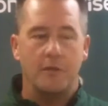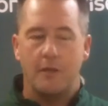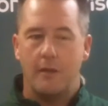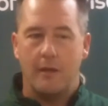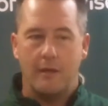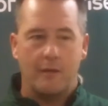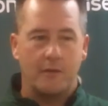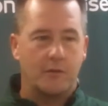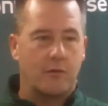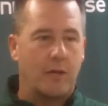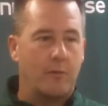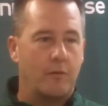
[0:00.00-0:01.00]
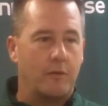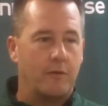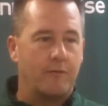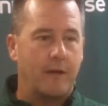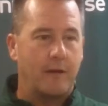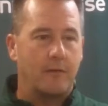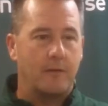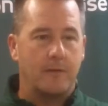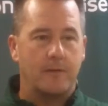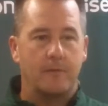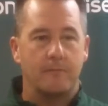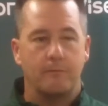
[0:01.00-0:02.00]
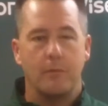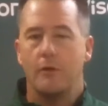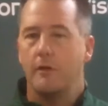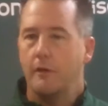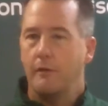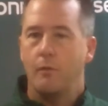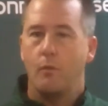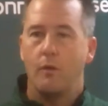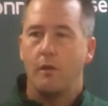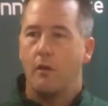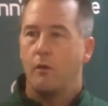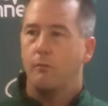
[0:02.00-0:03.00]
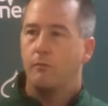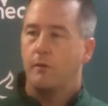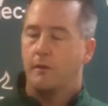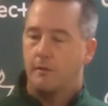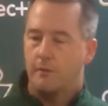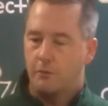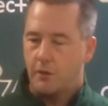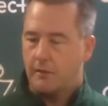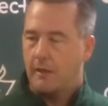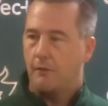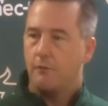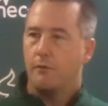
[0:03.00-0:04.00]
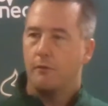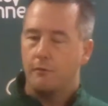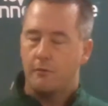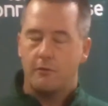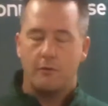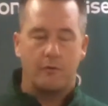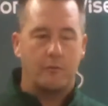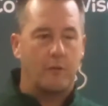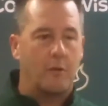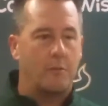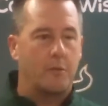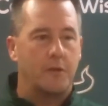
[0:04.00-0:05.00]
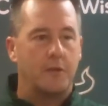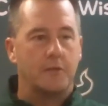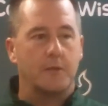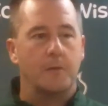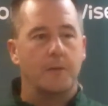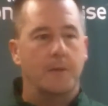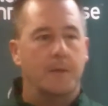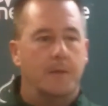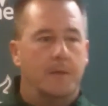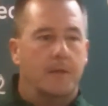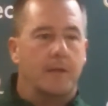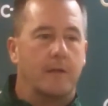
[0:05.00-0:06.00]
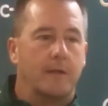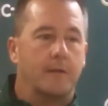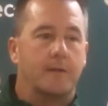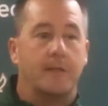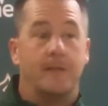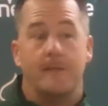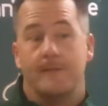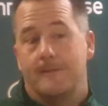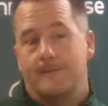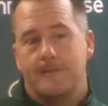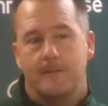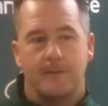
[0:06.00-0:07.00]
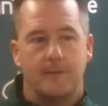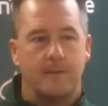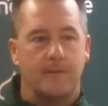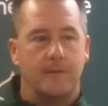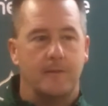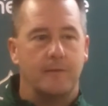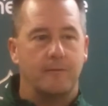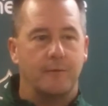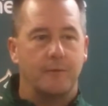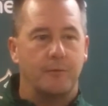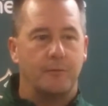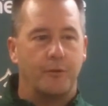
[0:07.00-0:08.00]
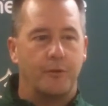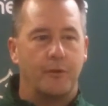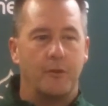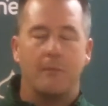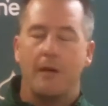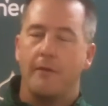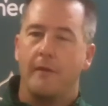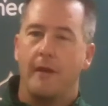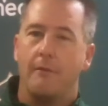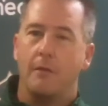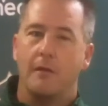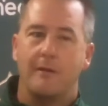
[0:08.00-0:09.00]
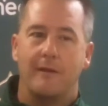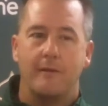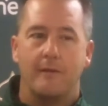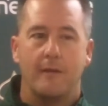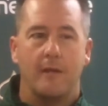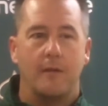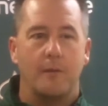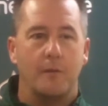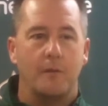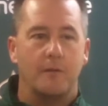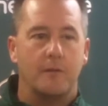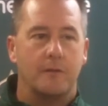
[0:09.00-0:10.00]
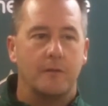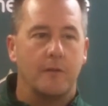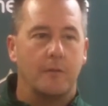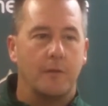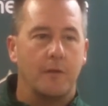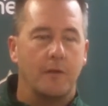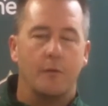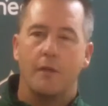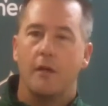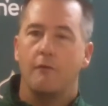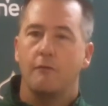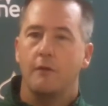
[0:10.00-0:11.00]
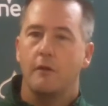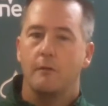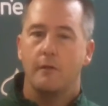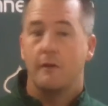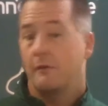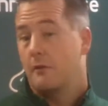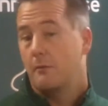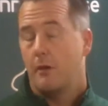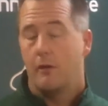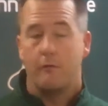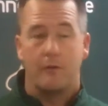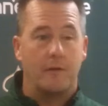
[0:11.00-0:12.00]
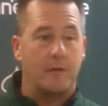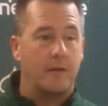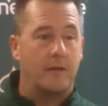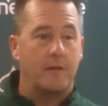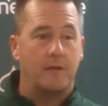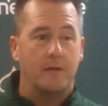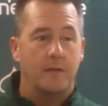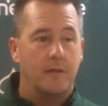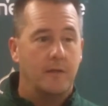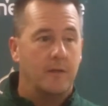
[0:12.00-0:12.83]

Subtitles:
BJ had a nice scramble, and he found Murray on the one long check down throw to turn into a long play. So, you know, like I said, you feel pretty good about that. But at the end of the day, we just, you know, we didn't do enough. You know, we didn't turn the ball over all day. And